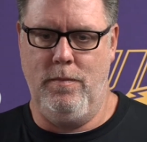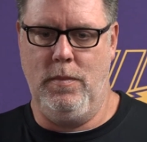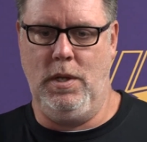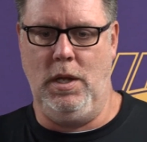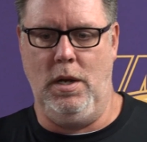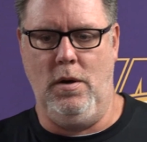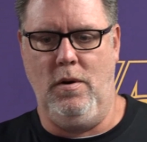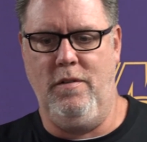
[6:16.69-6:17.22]

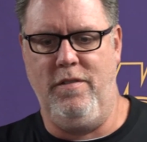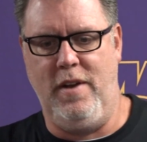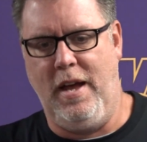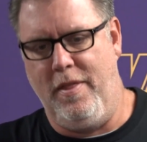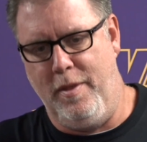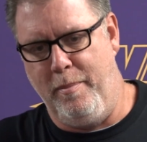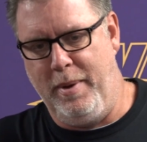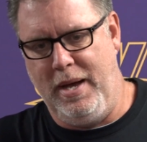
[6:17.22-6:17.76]
you know, if
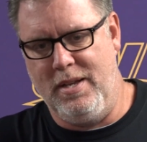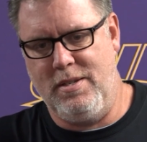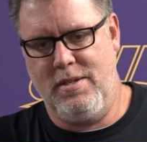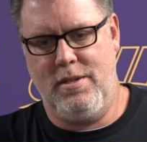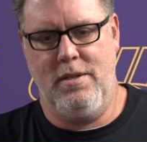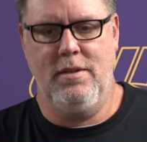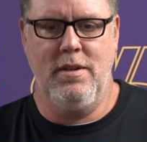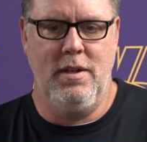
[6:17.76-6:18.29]
not the
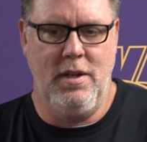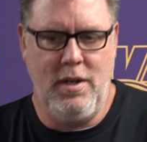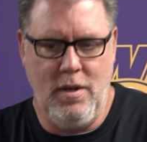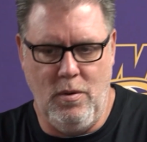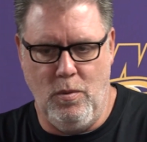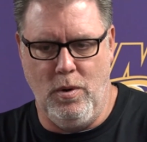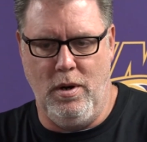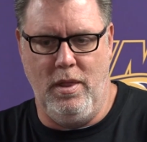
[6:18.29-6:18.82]
best,
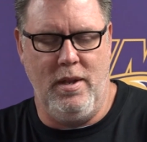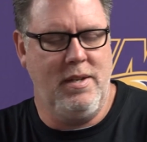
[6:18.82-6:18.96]
one of